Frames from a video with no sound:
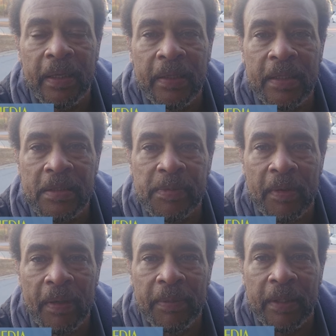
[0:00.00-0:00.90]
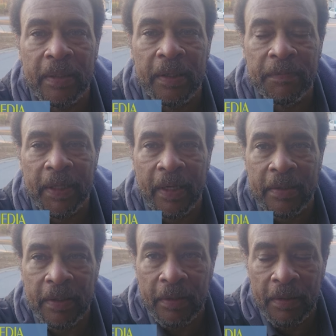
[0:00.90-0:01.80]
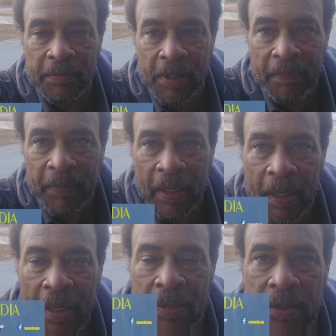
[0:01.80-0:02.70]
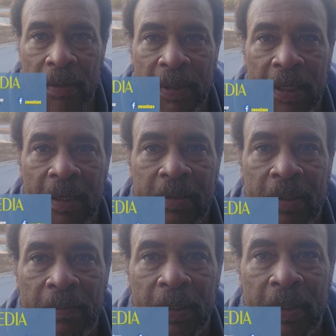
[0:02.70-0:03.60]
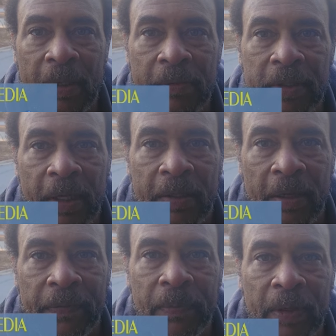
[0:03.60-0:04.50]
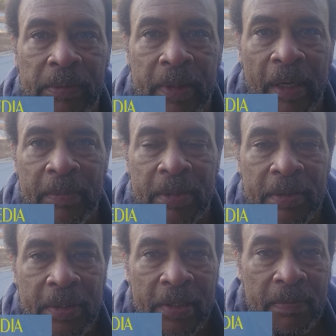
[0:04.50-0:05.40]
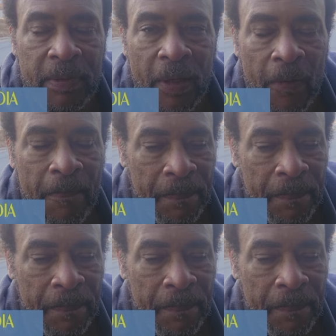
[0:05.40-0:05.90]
hit that subscribe button, give my content a thumbs up, Share my content among others, and I definitely welcome your comments in the section below.